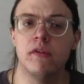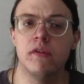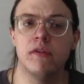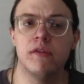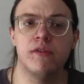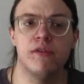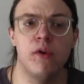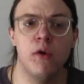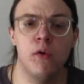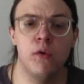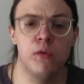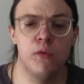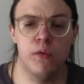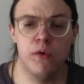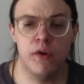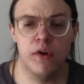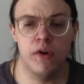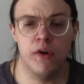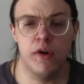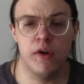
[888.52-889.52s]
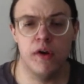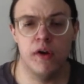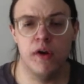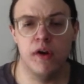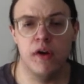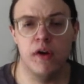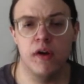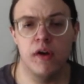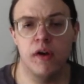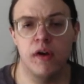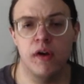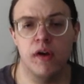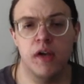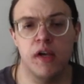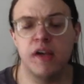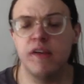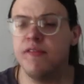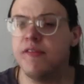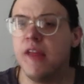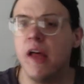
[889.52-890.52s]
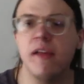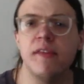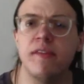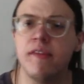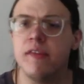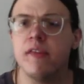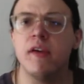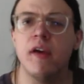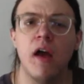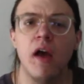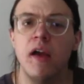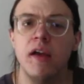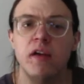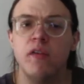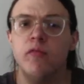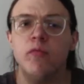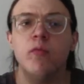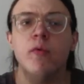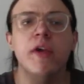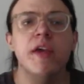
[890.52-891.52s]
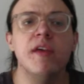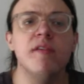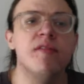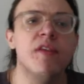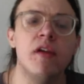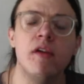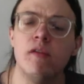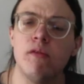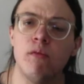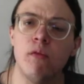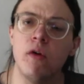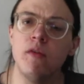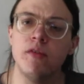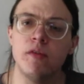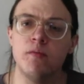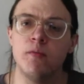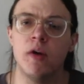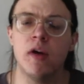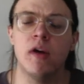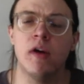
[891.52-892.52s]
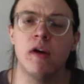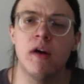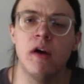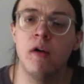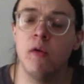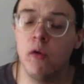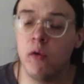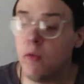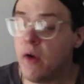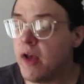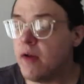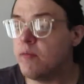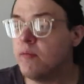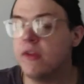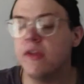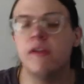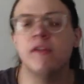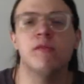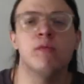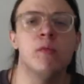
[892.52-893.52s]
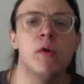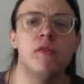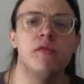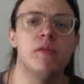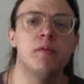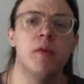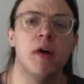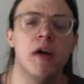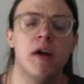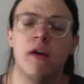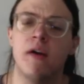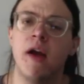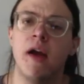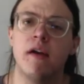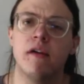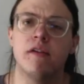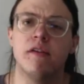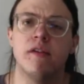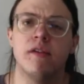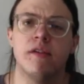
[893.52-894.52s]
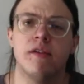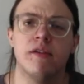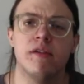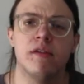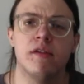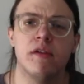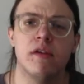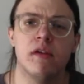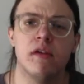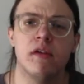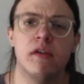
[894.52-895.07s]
So, if that's the kind of weave that is woven by our web that is woven by our actions,